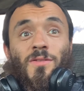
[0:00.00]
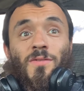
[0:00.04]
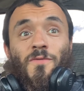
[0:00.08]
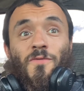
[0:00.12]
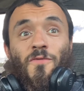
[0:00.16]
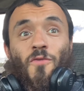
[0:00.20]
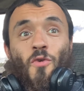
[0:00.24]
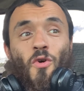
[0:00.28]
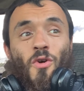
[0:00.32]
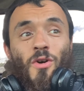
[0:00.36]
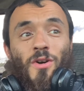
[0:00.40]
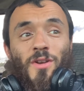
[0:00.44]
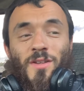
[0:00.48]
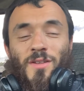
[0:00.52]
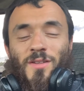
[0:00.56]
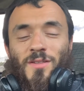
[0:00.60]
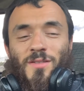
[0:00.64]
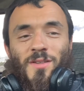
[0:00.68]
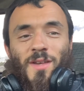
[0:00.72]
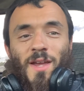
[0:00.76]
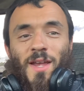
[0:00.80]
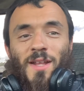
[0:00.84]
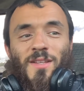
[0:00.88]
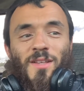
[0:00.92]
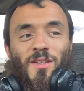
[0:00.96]

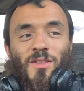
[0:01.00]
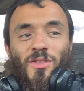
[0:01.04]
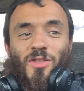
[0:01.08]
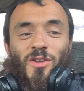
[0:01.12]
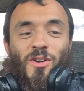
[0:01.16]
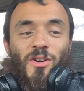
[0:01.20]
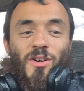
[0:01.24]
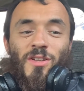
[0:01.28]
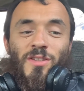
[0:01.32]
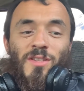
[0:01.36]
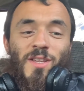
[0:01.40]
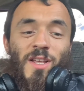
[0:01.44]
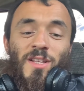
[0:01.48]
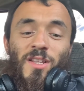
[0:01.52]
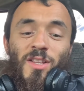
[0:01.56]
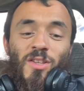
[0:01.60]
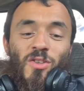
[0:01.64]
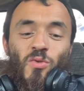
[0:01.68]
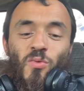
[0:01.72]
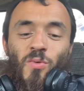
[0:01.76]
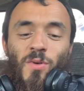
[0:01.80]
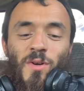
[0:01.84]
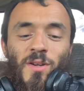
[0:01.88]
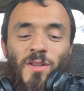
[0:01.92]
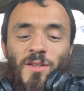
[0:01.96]
forties, eighteen thirties, eighteen
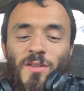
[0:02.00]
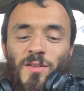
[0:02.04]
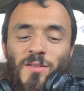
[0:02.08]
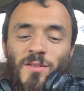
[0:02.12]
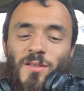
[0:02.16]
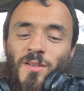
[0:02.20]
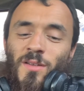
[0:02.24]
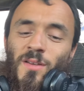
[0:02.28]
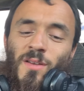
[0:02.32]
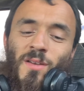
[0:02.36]
twenties